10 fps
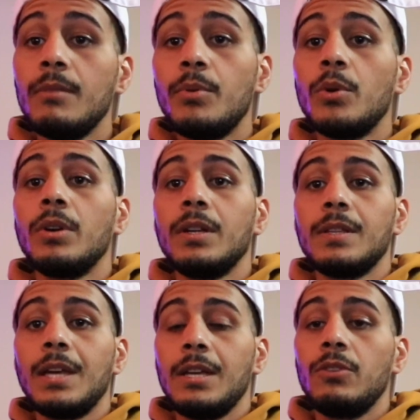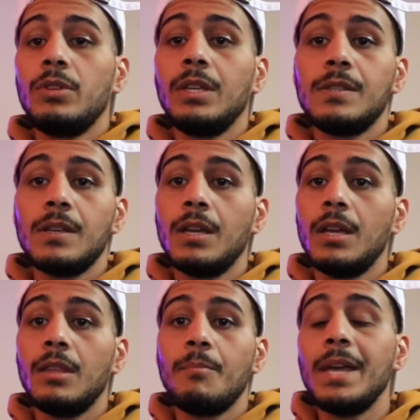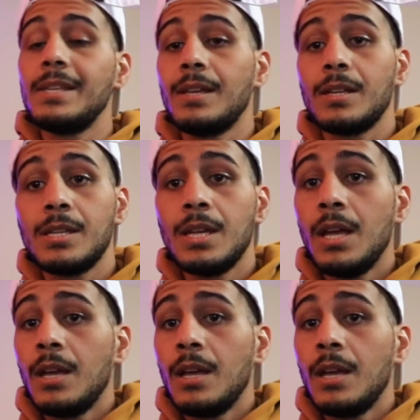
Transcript: important that you need to get the basics.